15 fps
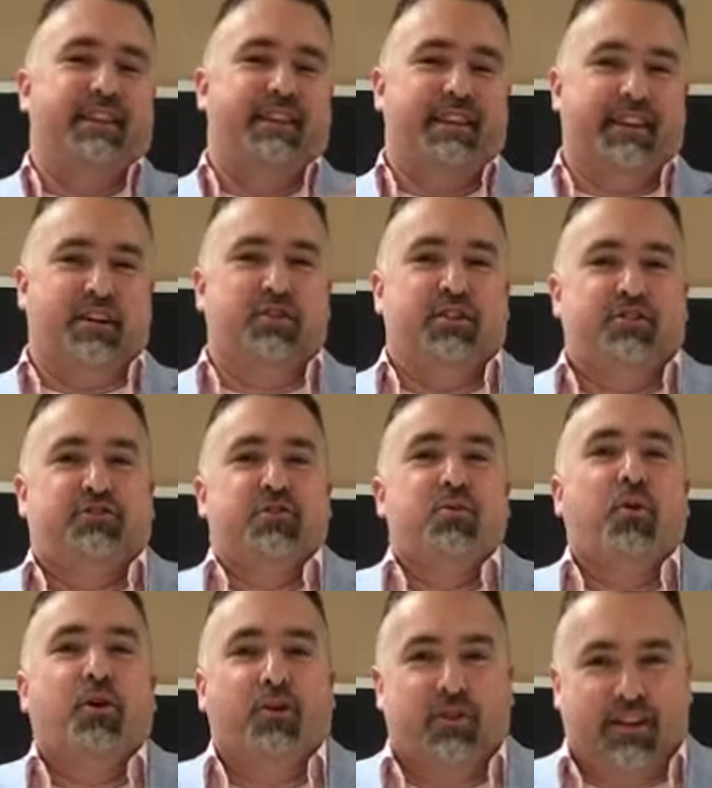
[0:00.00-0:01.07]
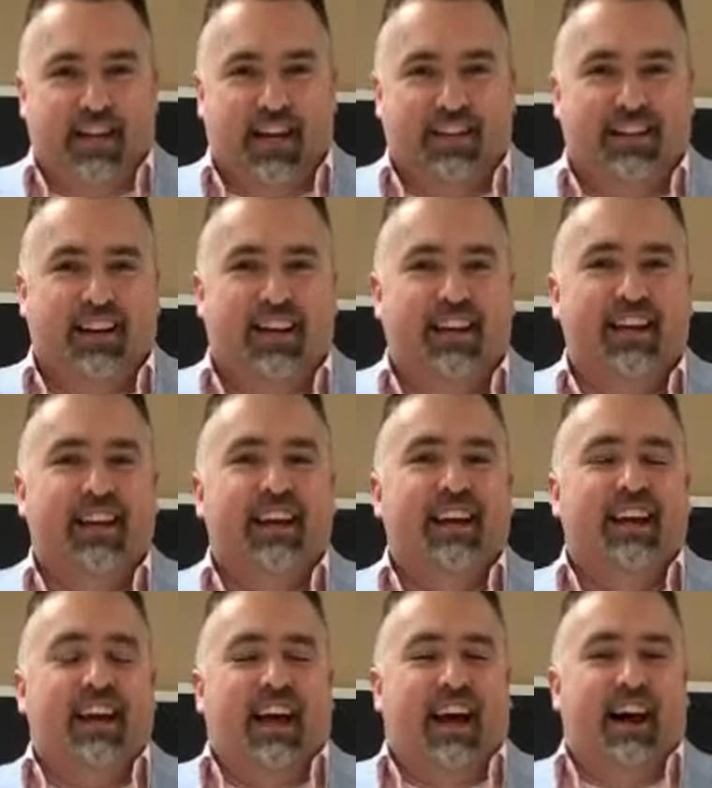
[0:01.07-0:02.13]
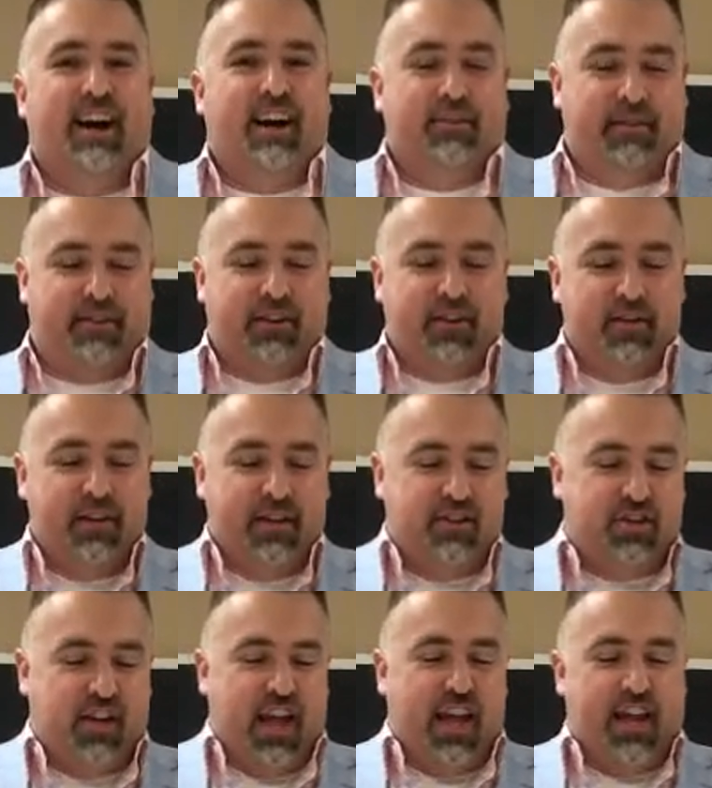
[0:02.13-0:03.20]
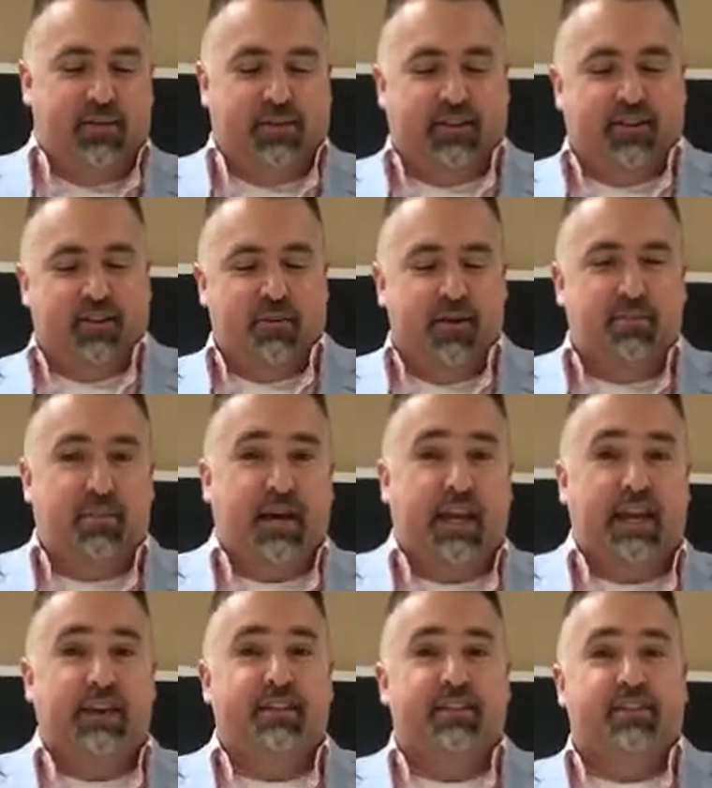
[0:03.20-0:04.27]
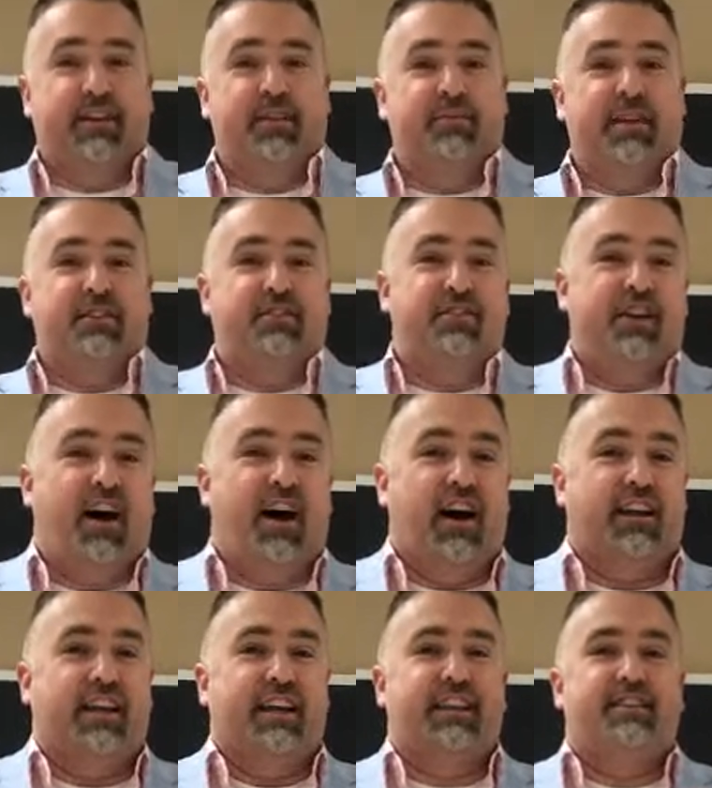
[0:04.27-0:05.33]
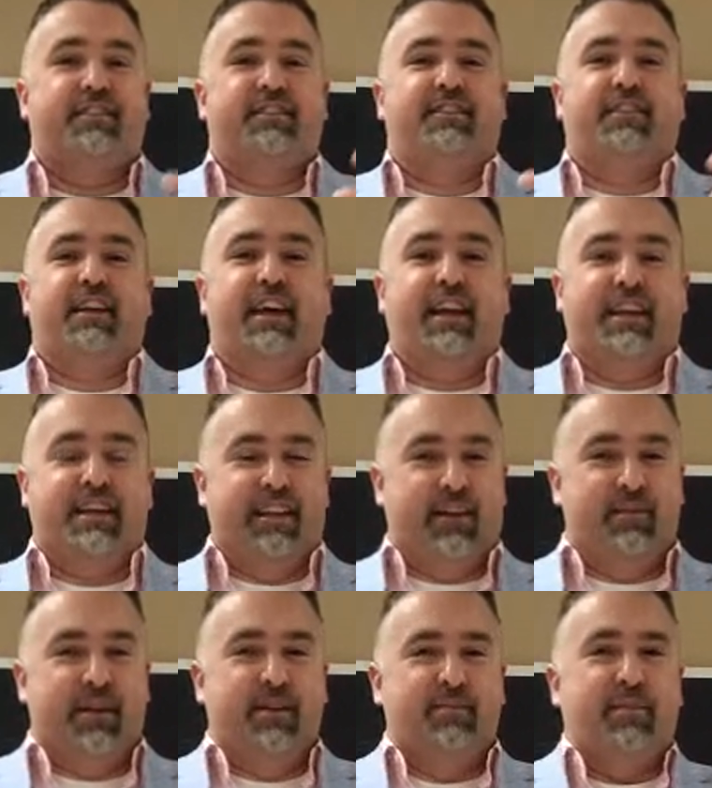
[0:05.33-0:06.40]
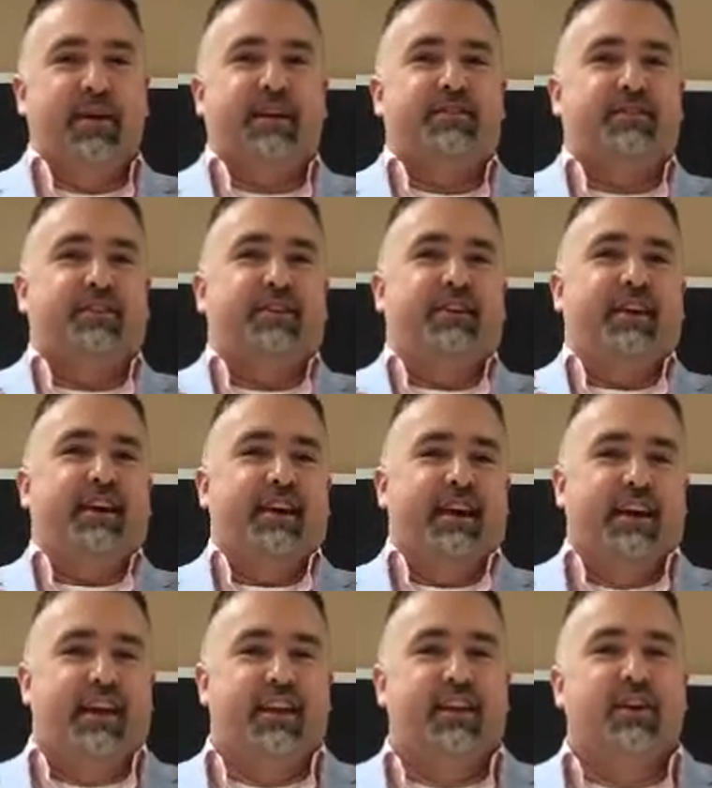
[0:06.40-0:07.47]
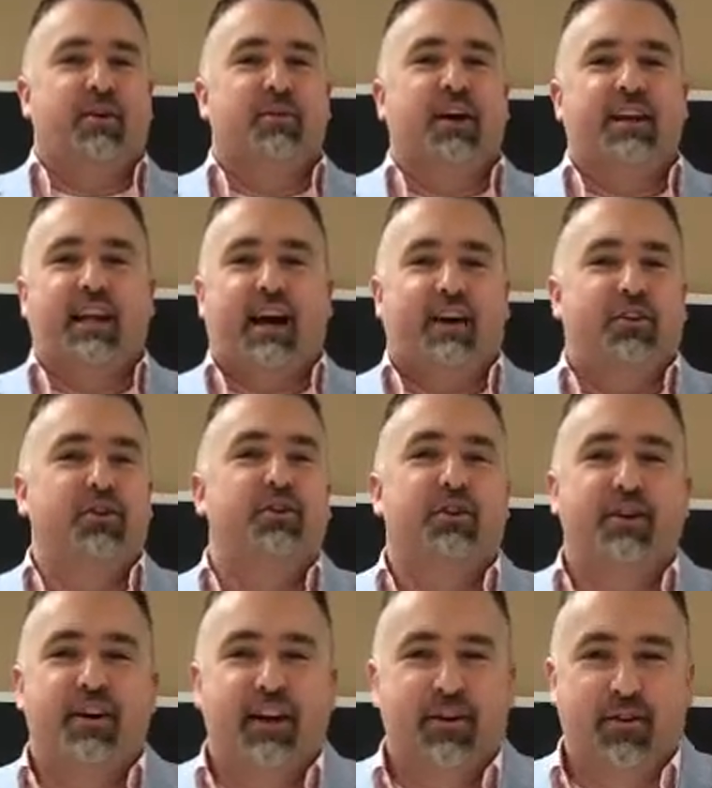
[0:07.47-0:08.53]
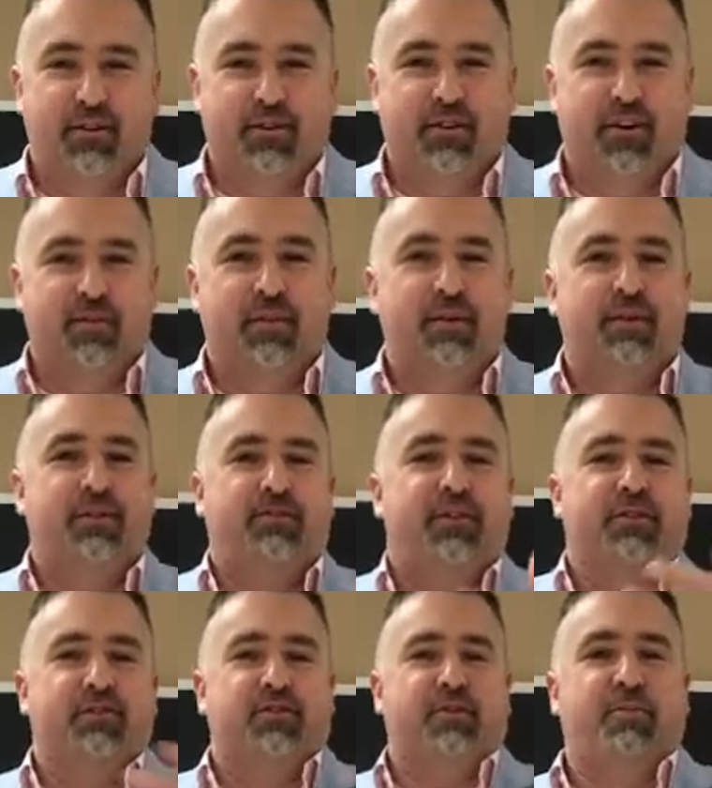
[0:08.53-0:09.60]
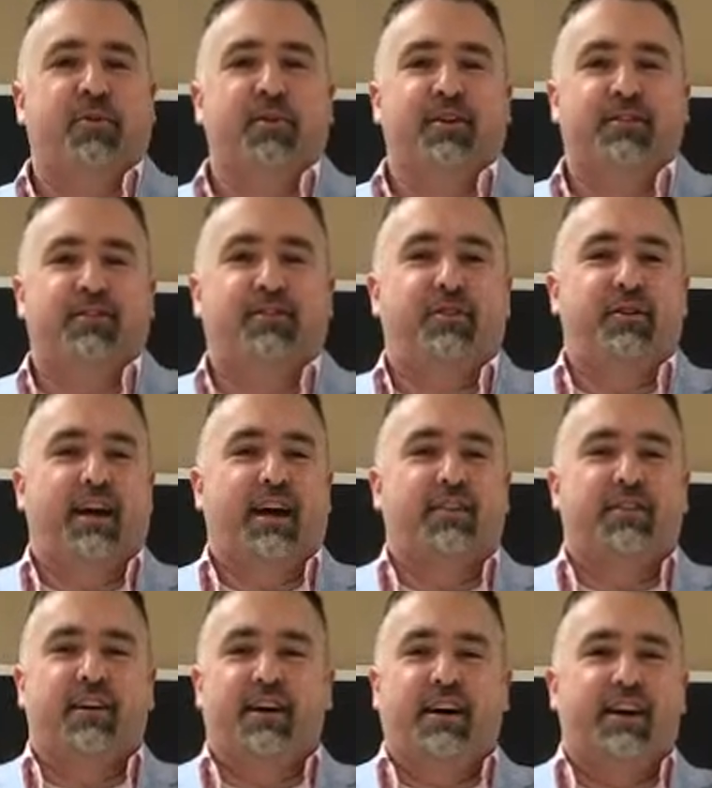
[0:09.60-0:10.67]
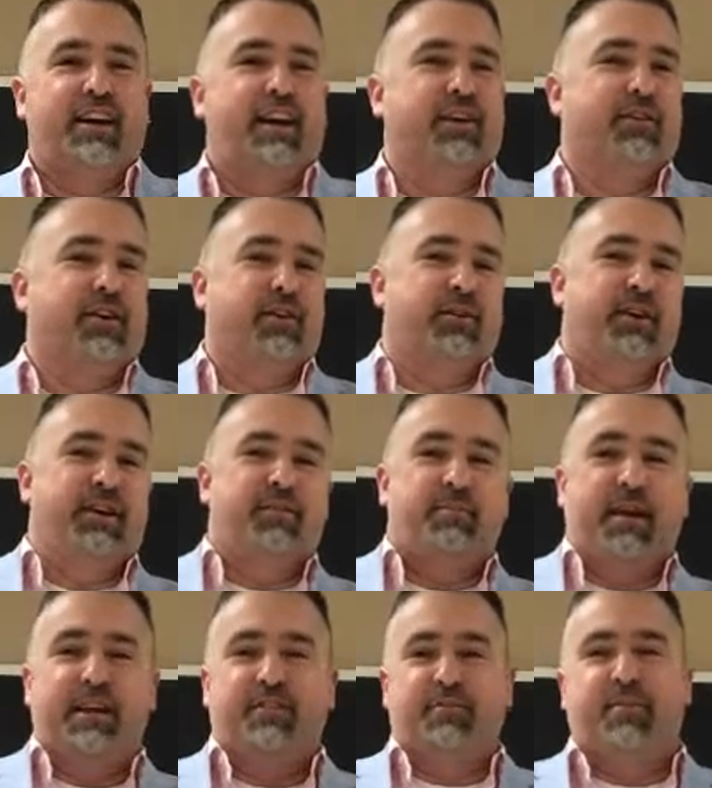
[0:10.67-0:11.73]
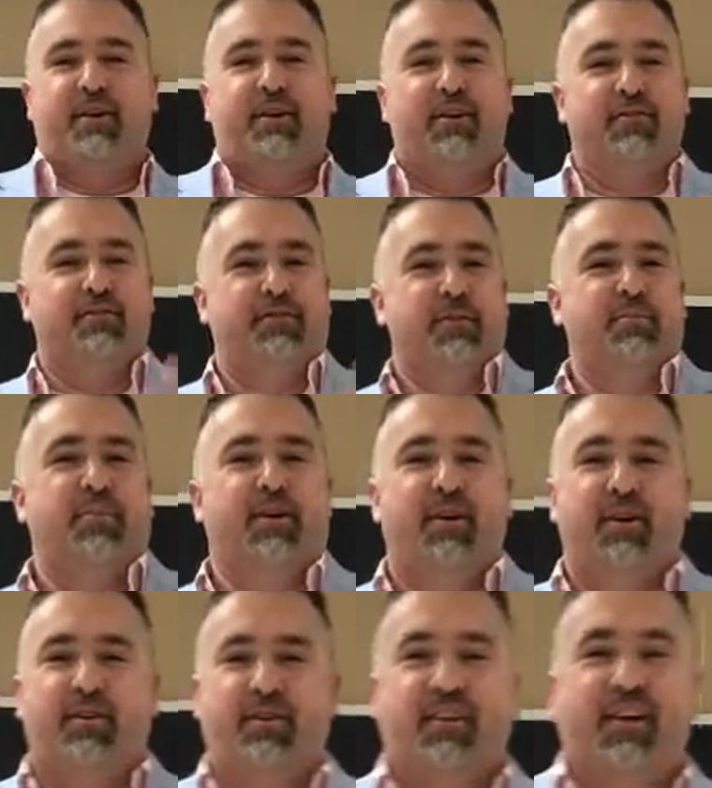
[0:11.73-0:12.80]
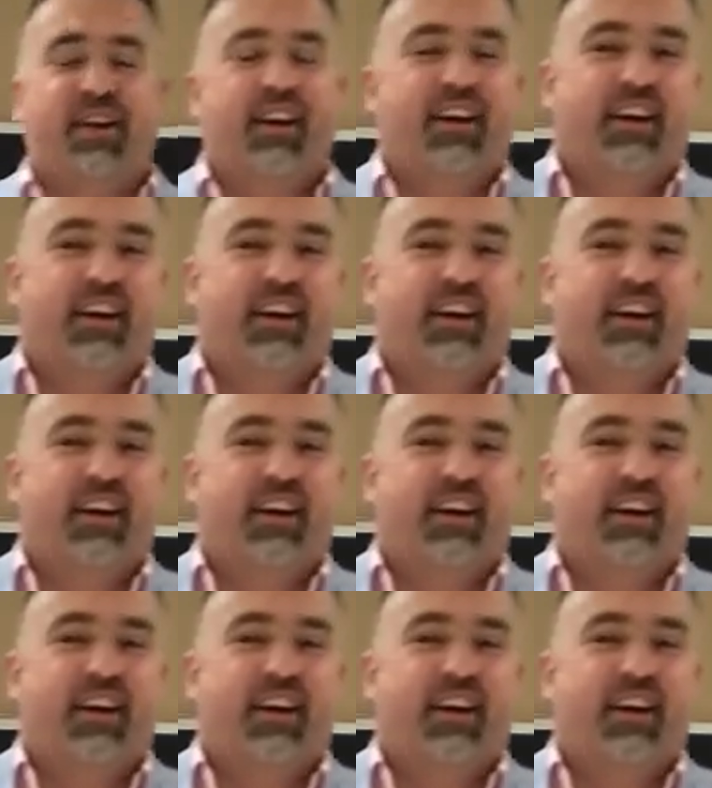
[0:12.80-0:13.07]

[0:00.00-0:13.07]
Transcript: the Christian world in that day. He's going to go meet James. He's going to meet Peter. He's going to meet John. Like this is like, I mean, a picture. you know, right now, I don't know who your heroes are. Maybe if you're in sports, you have a hero in baseball or football, or